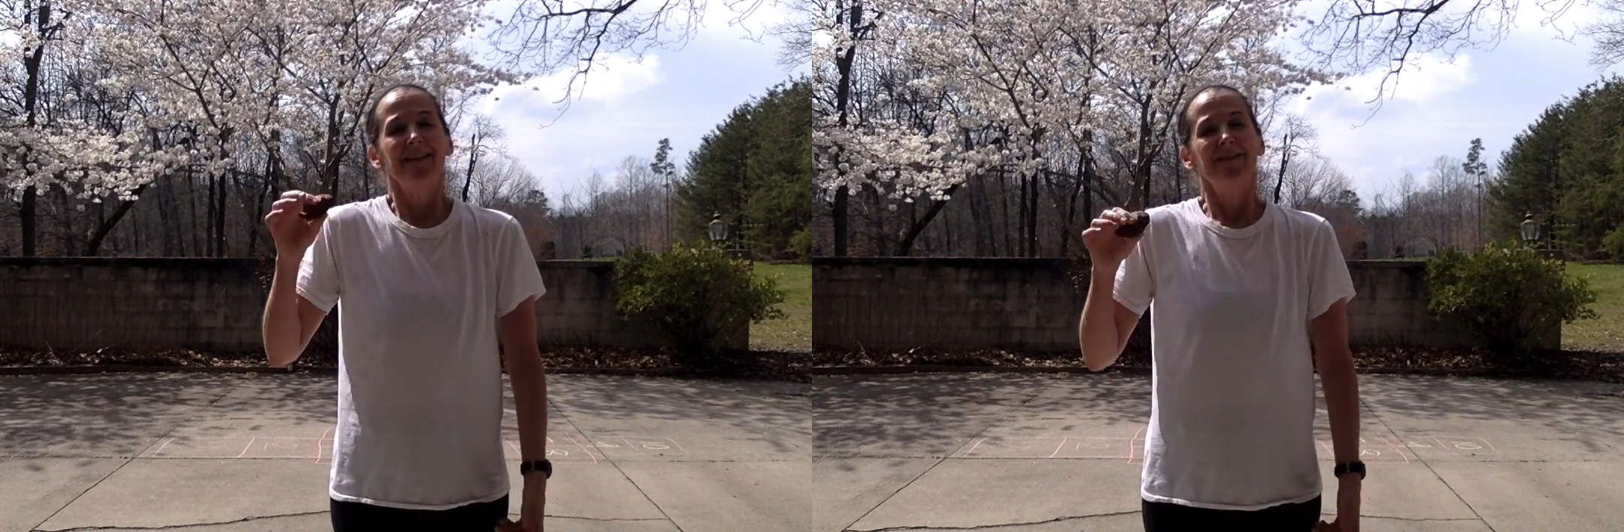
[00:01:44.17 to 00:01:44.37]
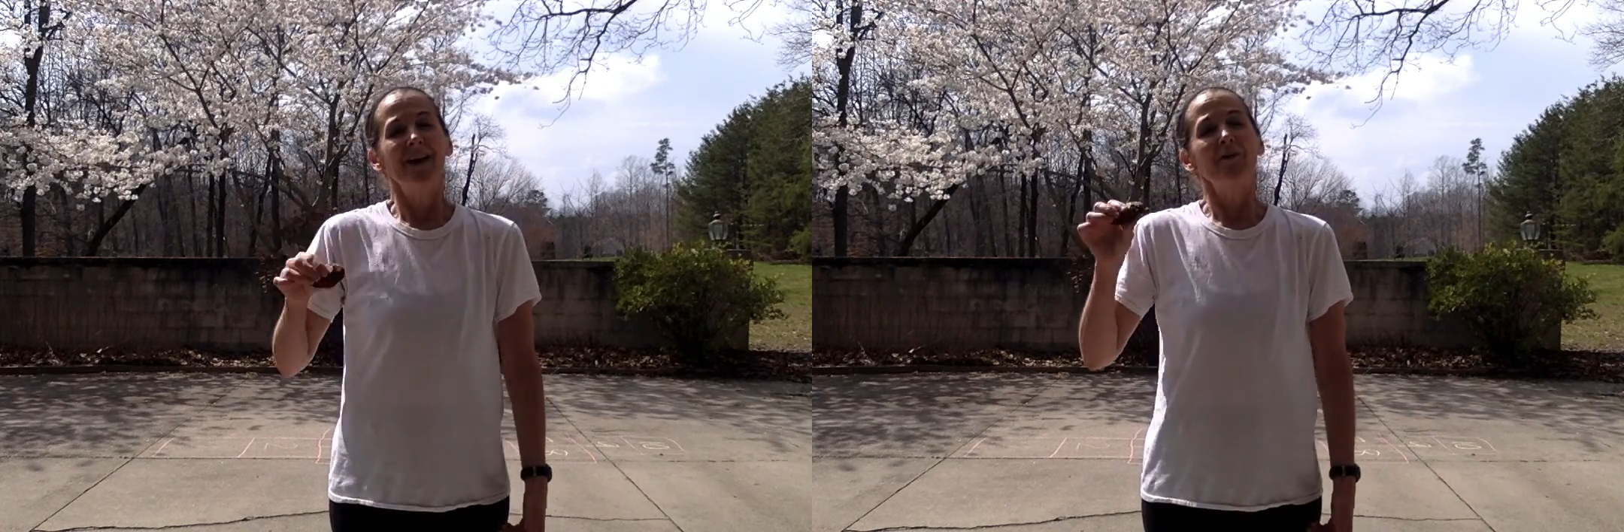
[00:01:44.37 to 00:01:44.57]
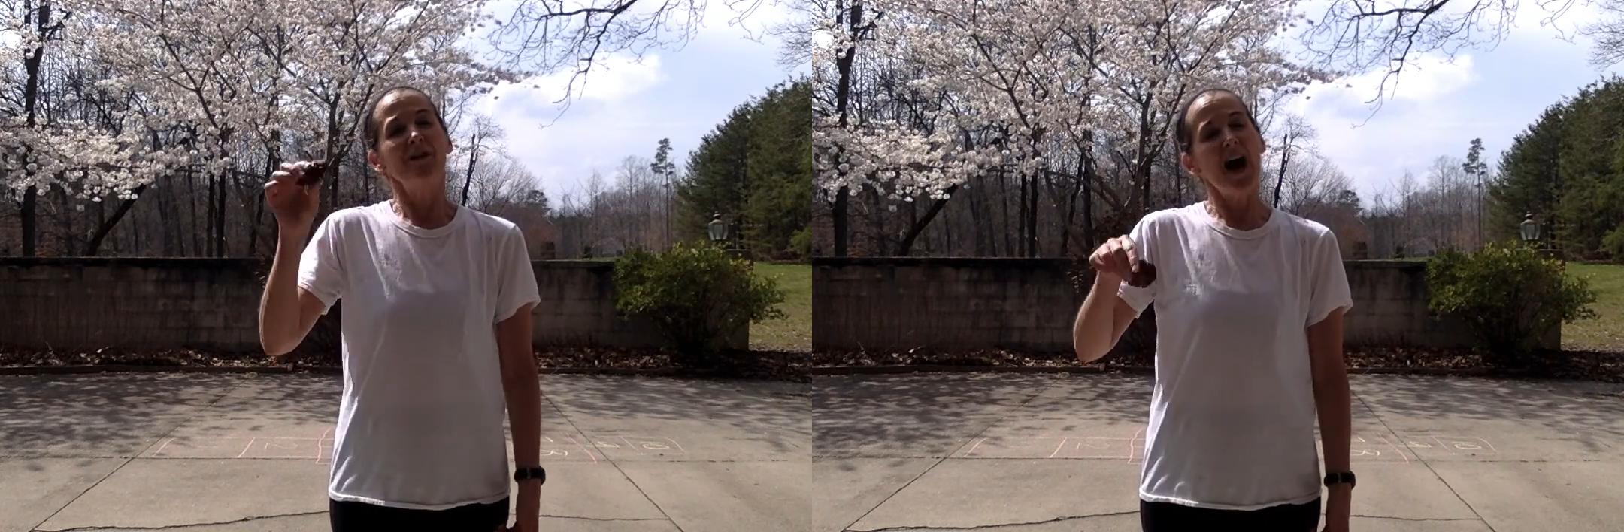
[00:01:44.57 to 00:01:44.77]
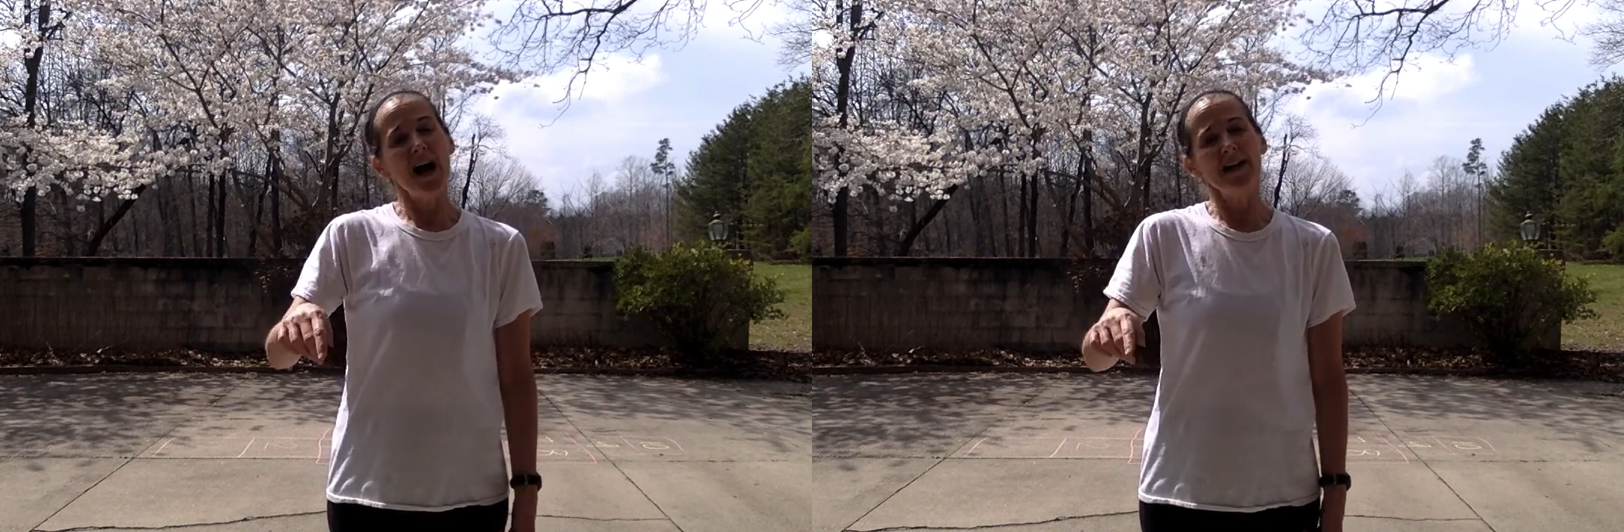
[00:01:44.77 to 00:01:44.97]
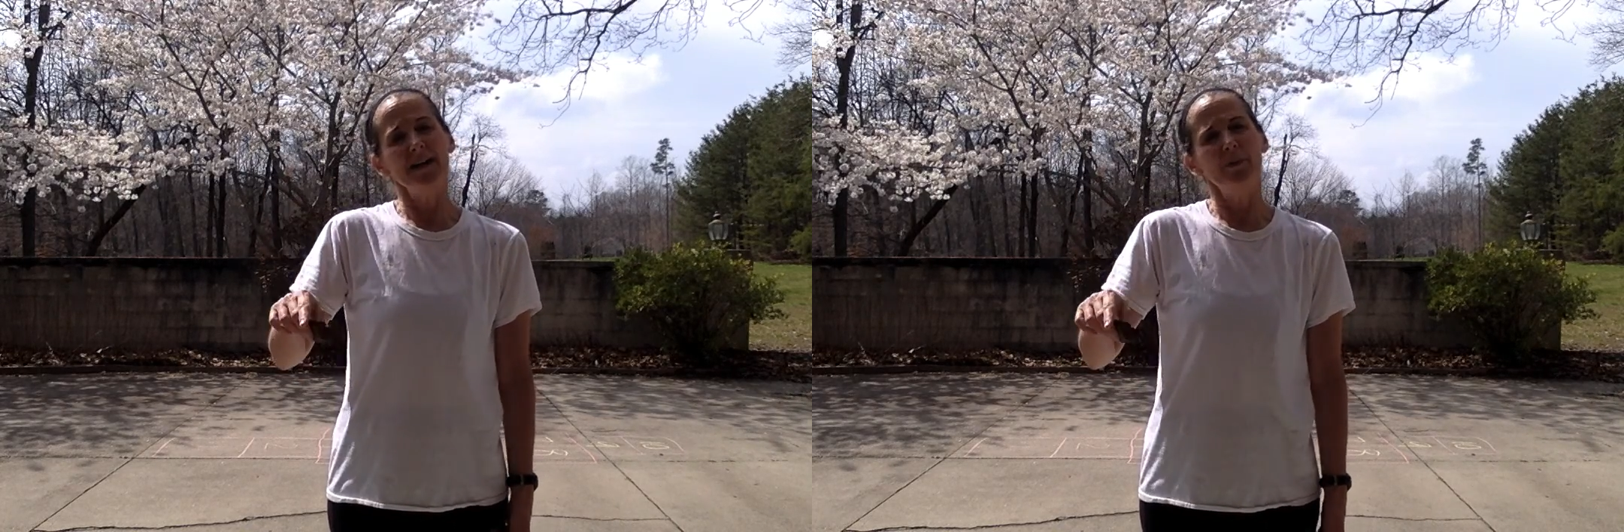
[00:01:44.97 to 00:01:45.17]
they're
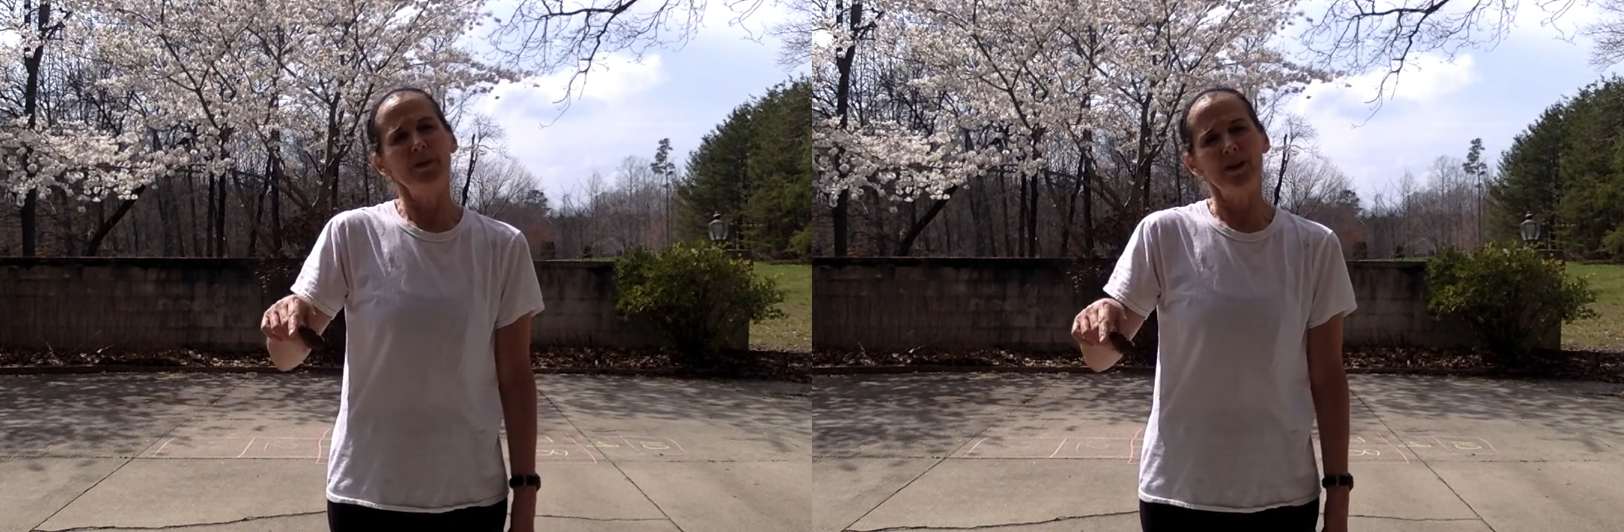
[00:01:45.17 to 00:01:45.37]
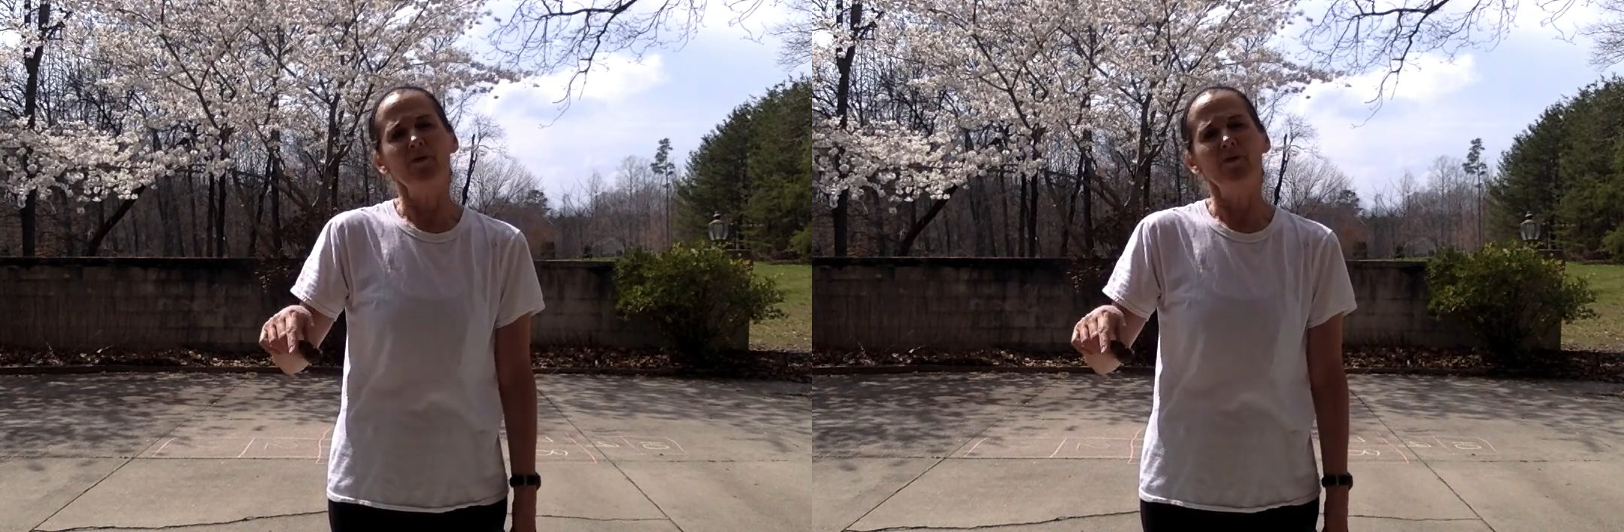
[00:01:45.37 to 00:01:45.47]
not going to put their